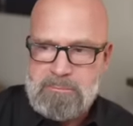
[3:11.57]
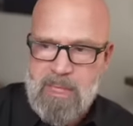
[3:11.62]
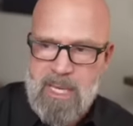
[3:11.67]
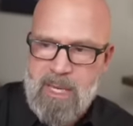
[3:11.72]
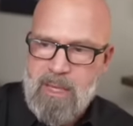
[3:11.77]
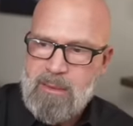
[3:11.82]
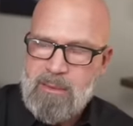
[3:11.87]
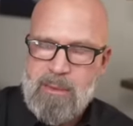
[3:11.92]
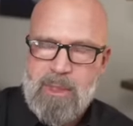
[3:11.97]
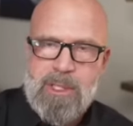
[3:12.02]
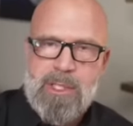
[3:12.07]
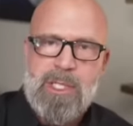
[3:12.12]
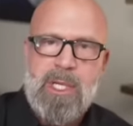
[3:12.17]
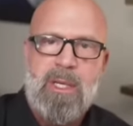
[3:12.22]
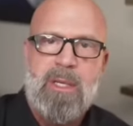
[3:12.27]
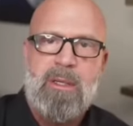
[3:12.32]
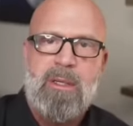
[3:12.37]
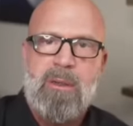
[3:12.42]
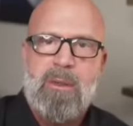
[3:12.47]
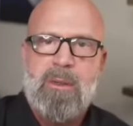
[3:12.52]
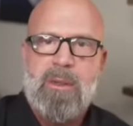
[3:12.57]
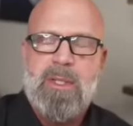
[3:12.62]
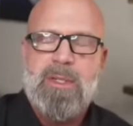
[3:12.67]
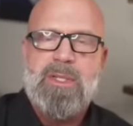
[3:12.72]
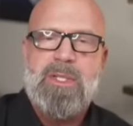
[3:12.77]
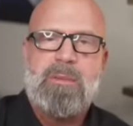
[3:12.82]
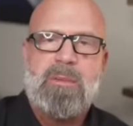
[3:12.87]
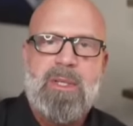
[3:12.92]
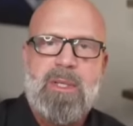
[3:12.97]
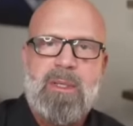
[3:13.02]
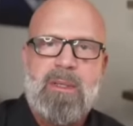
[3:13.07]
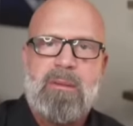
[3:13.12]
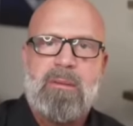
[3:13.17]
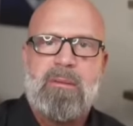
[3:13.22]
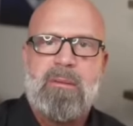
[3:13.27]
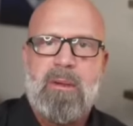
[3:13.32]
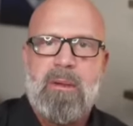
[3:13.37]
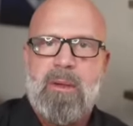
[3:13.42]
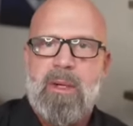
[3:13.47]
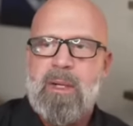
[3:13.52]
Hey, Rich, how you doing? Nice to meet you.
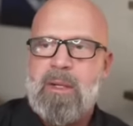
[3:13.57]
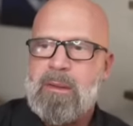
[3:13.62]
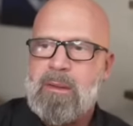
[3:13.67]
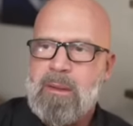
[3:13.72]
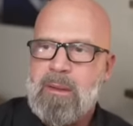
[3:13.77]
All right.